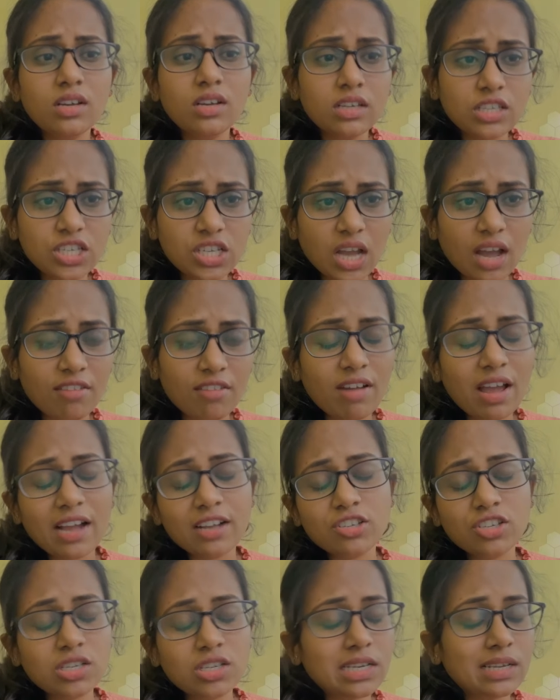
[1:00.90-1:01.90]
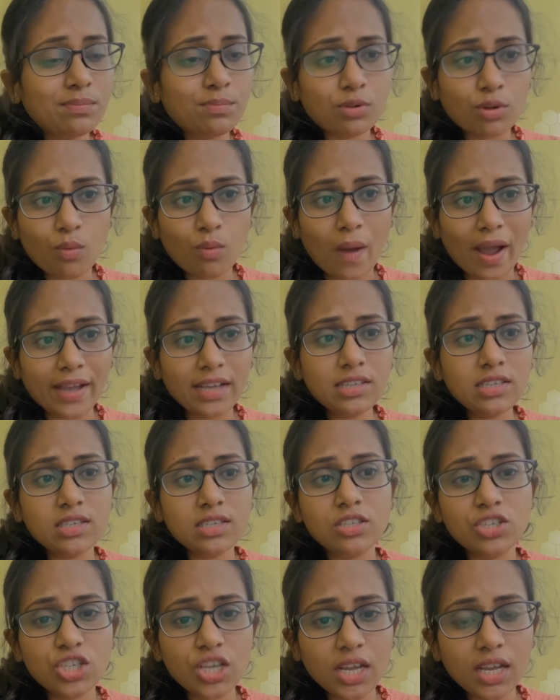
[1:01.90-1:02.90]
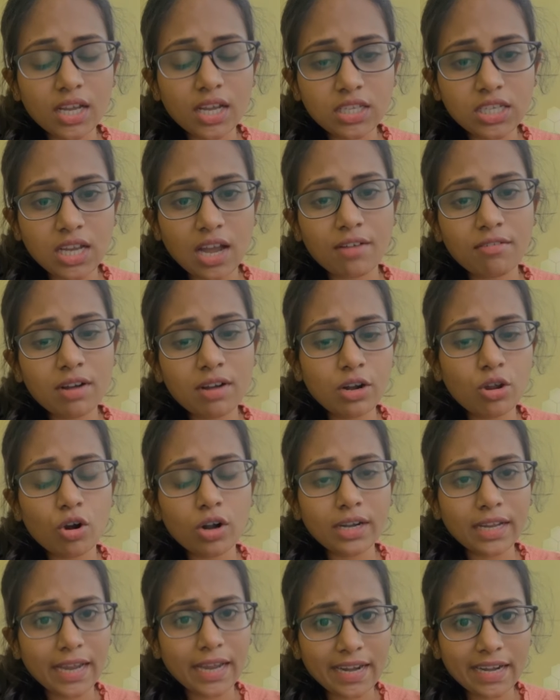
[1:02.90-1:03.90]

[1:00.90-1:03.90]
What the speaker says: Java actually provides java.awt